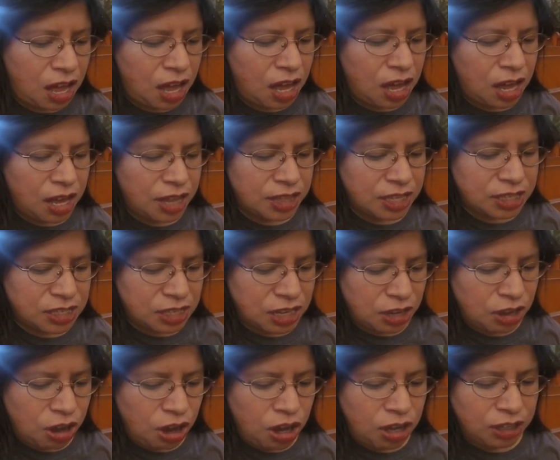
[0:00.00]
uh, this
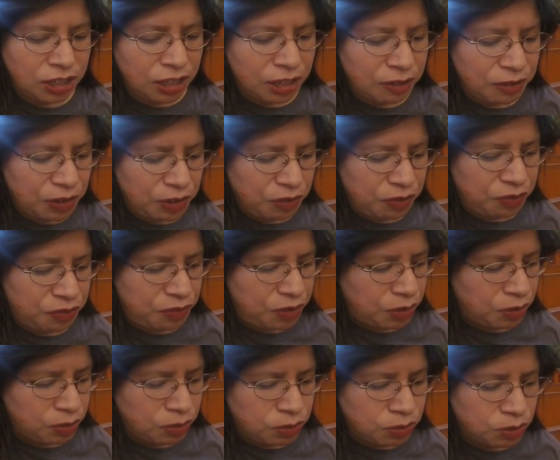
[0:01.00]
thing called Living
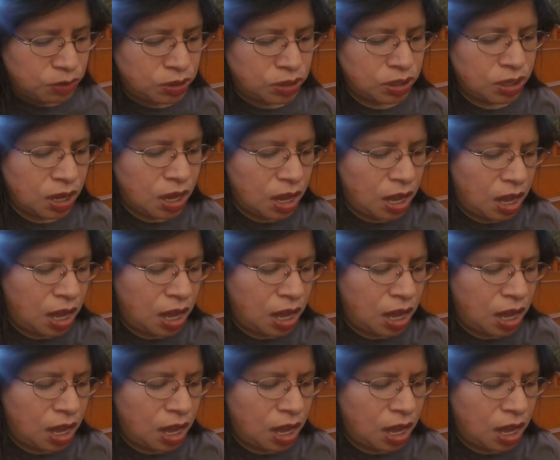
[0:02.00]
Foods,